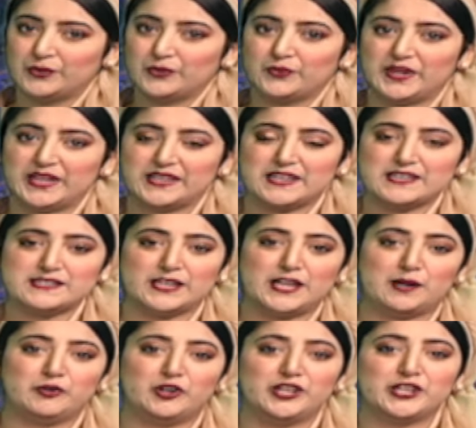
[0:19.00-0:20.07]
Right.
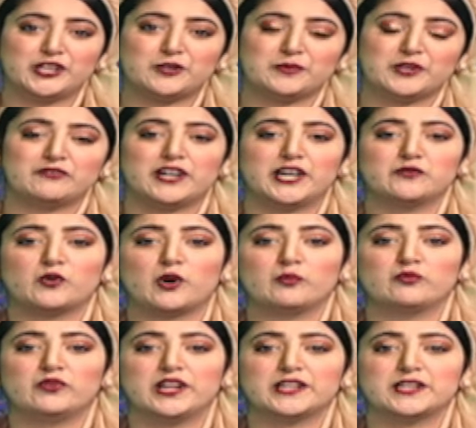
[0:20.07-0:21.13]
Assalamu alaikum and a very
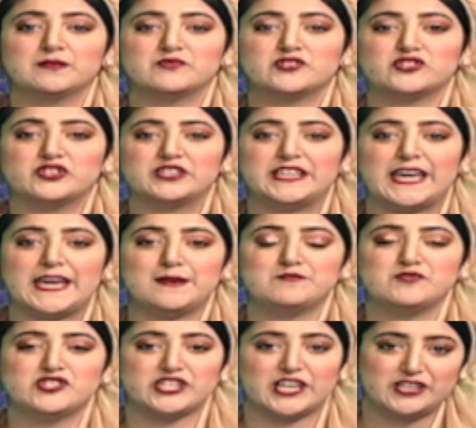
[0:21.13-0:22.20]
warm welcome to
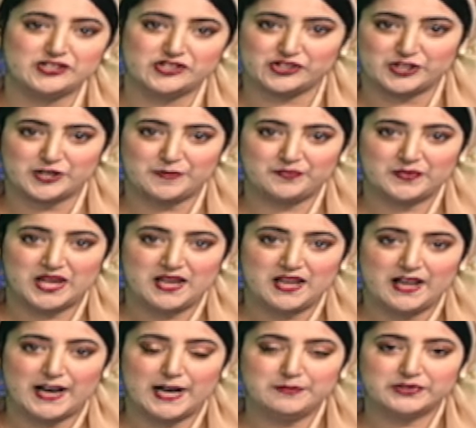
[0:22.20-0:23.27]
Game Changer.
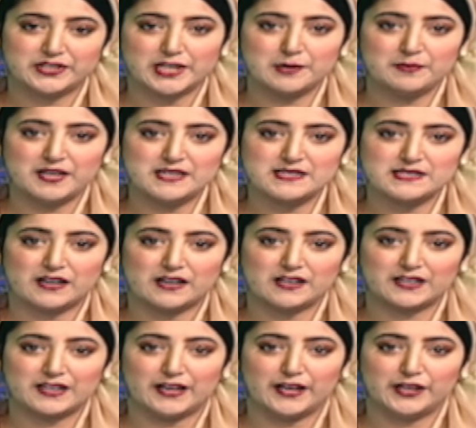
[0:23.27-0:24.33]
I'm Tayyiban Asar
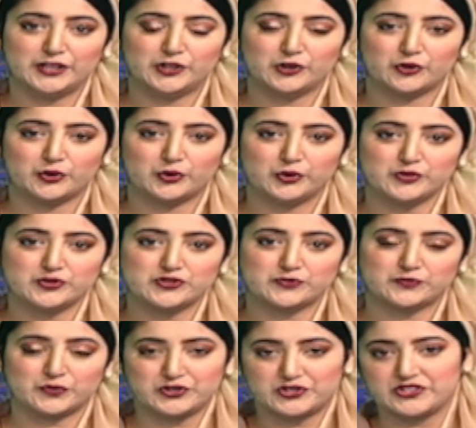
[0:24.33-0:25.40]
Khan, your host
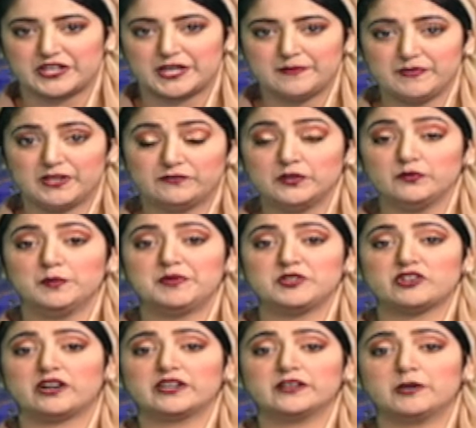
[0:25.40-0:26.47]
for today, and we will be
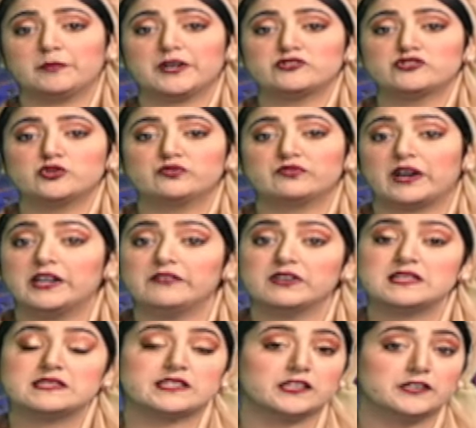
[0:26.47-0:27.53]
talking about two very,
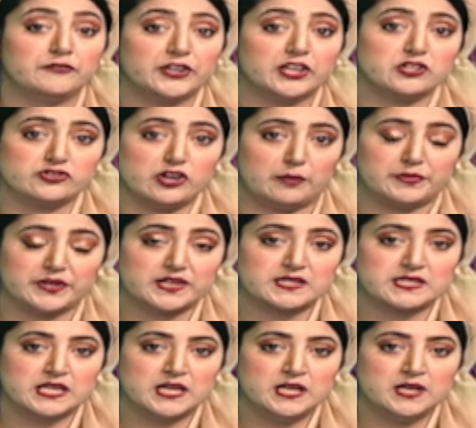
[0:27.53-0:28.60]
very significant
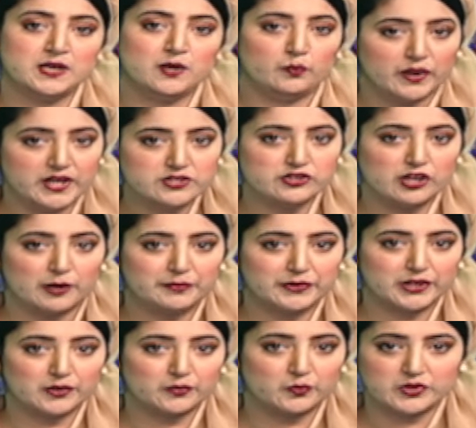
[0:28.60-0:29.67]
topics. One
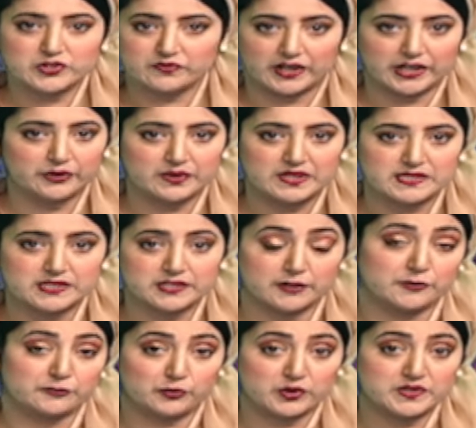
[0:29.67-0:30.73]
topic was very recent,
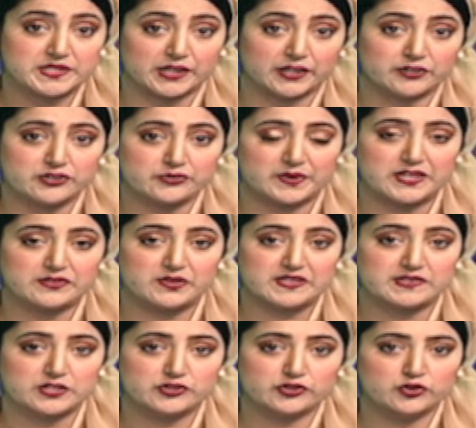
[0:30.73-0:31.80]
and of course the other is very
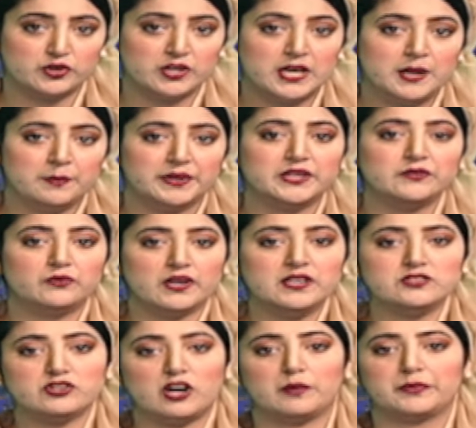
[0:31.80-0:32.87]
recent too, but the
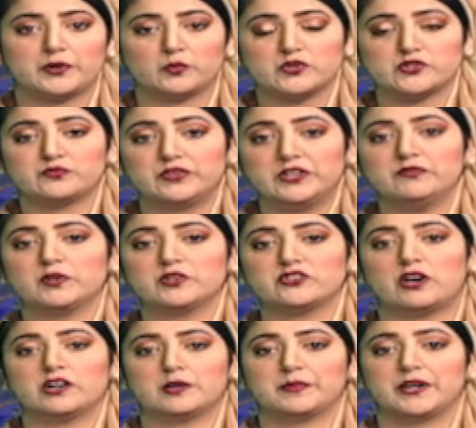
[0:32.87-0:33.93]
one topic which we will
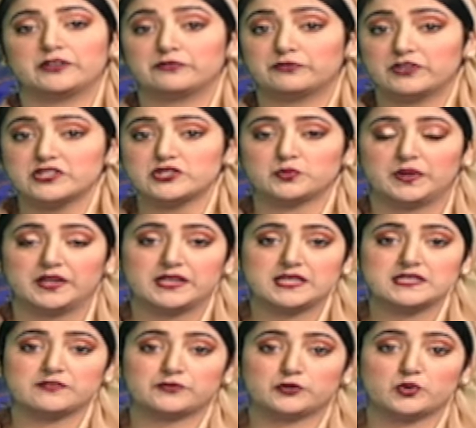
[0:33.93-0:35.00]
talk about, the first one,
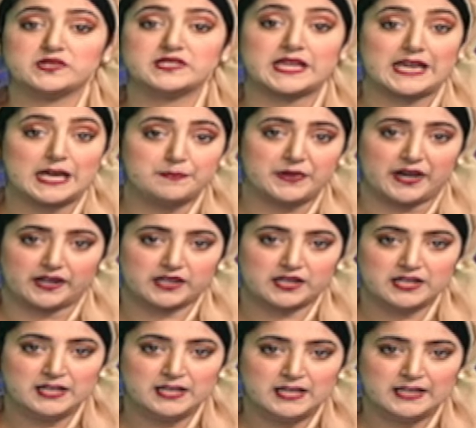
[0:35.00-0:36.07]
is of course APEC,
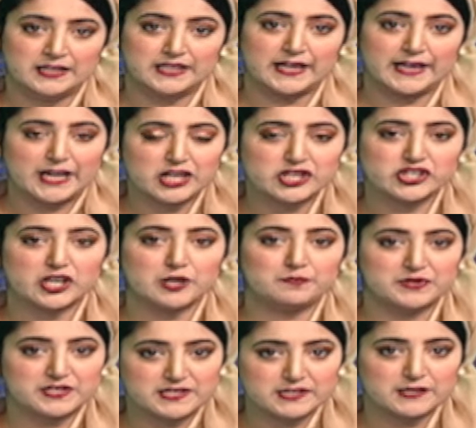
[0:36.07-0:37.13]
the
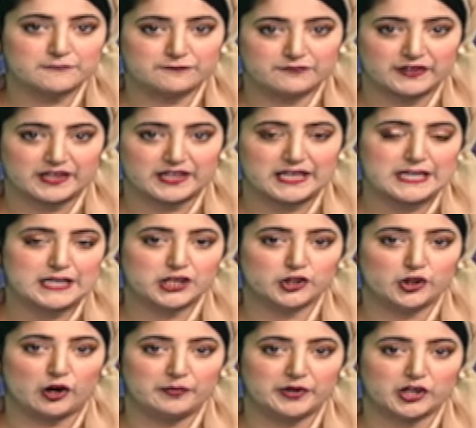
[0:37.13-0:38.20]
Asia-Pacific
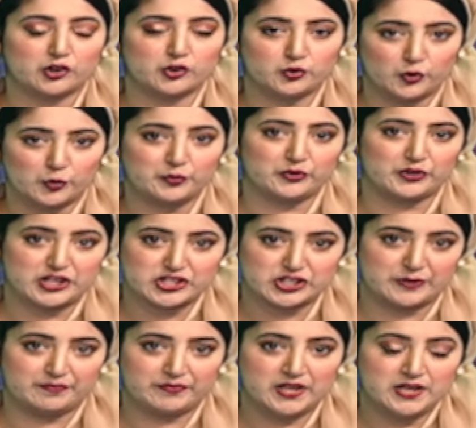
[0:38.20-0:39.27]
Economic
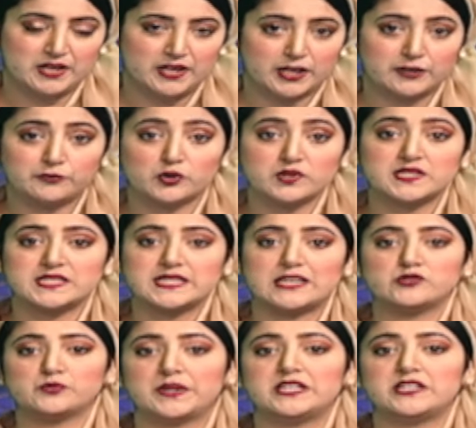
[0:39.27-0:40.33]
Cooperation. And of course this
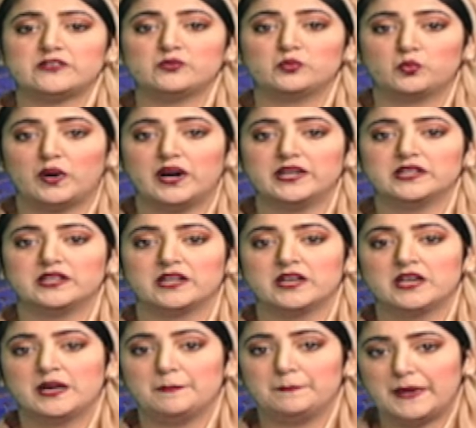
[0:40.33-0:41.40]
has 21
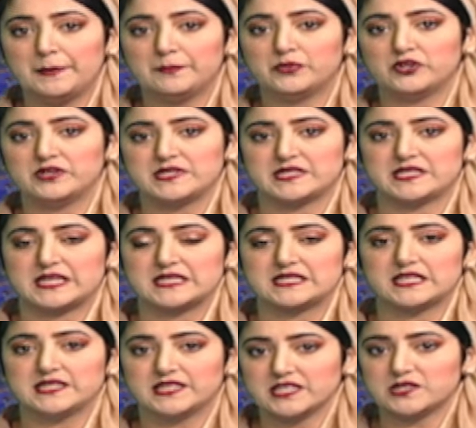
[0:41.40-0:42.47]
member states,
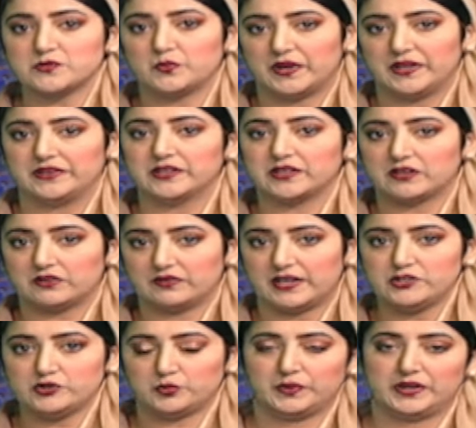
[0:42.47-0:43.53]
and this one, the
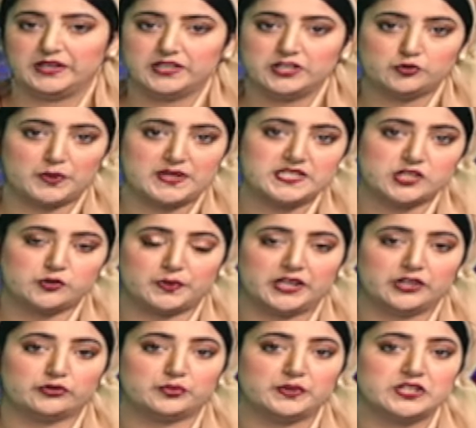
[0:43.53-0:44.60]
current one, in
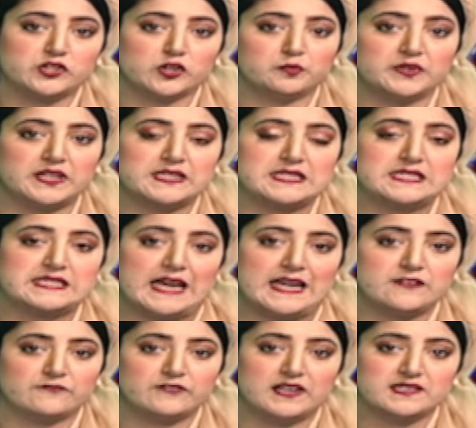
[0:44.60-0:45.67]
2023 took place in
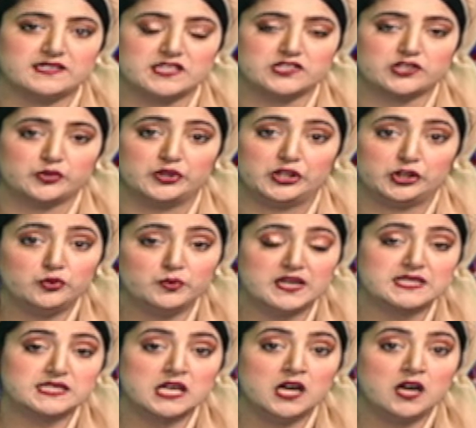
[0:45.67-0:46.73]
San Francisco in
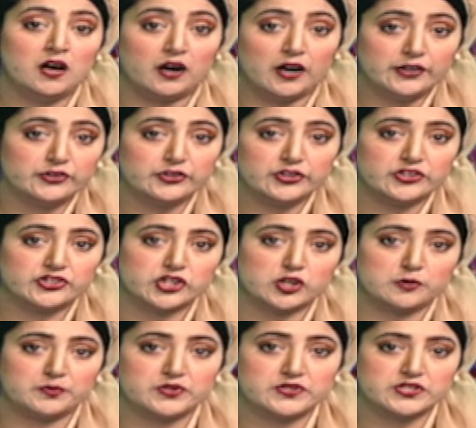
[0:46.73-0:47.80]
US under the
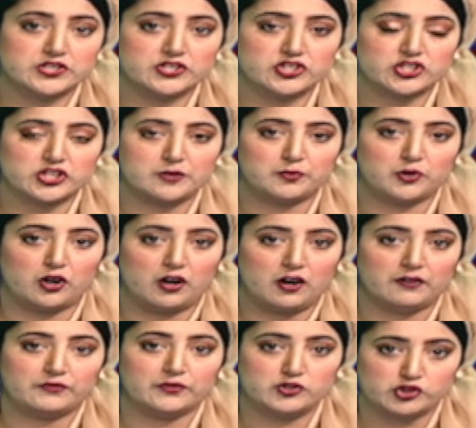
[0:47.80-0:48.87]
chairpersonship
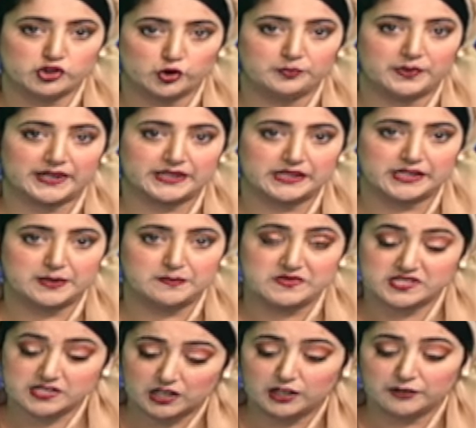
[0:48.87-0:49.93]
of Joe Biden
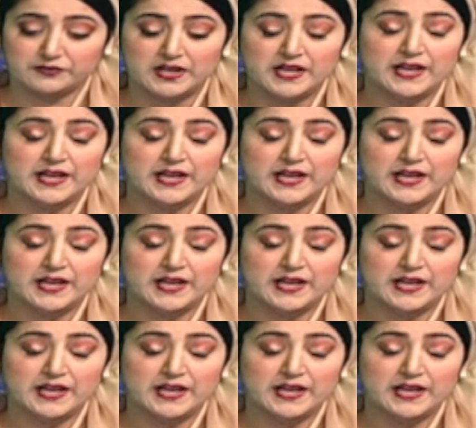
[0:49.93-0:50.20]
himself.